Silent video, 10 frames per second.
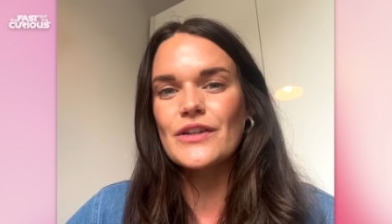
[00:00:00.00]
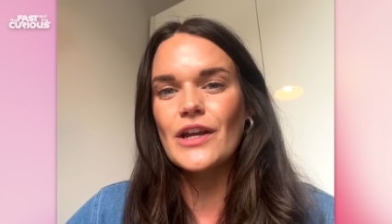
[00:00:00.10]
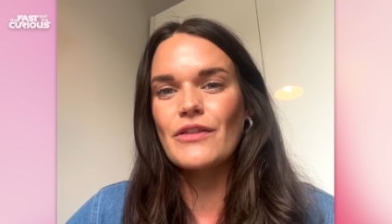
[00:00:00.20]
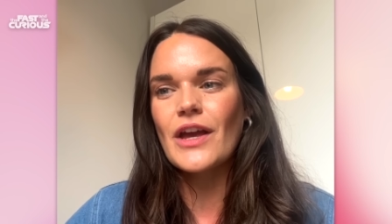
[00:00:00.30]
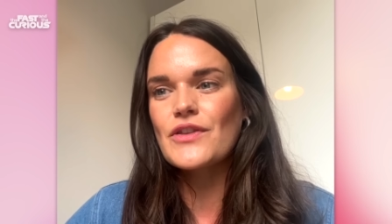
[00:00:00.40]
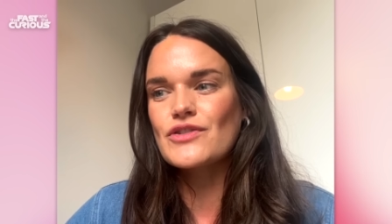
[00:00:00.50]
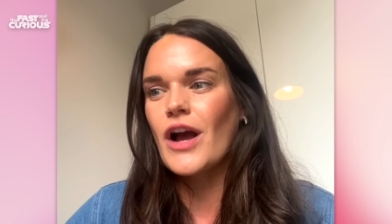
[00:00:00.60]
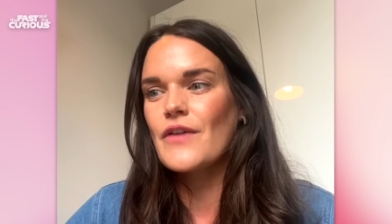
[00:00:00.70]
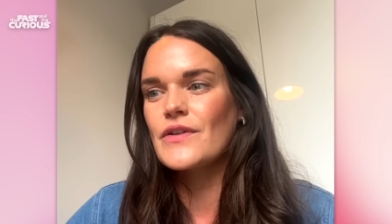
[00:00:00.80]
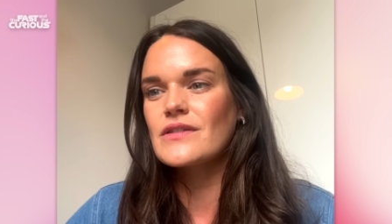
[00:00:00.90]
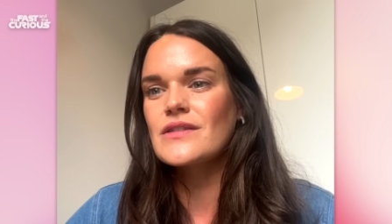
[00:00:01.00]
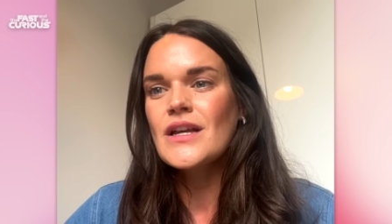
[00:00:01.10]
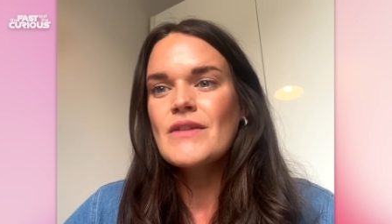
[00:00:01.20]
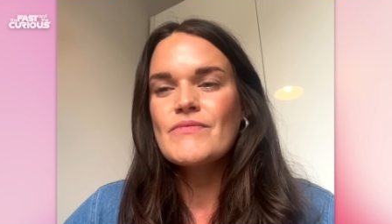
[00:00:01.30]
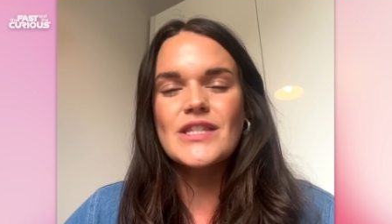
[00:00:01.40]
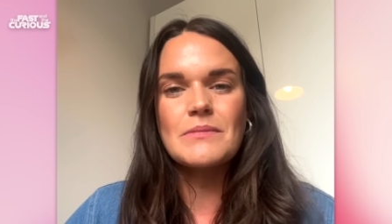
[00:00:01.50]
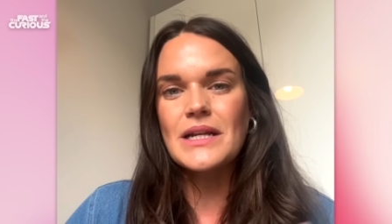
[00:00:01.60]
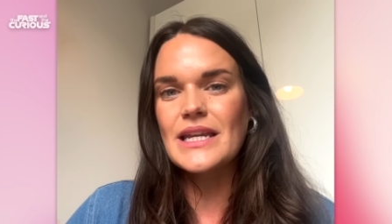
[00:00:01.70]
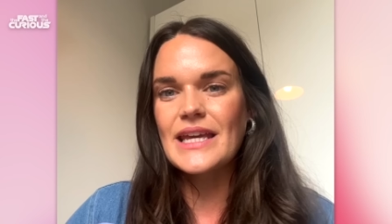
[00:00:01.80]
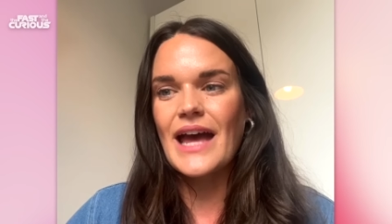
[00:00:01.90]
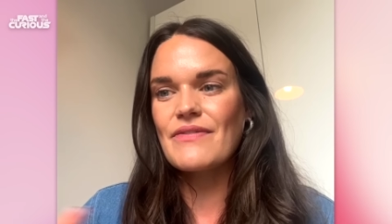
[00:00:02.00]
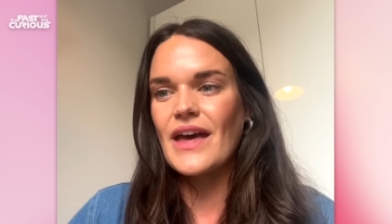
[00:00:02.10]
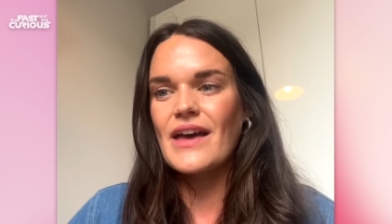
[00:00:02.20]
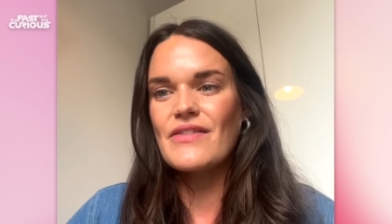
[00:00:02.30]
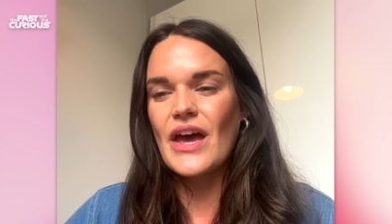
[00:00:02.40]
You know, the other drivers seemingly get their,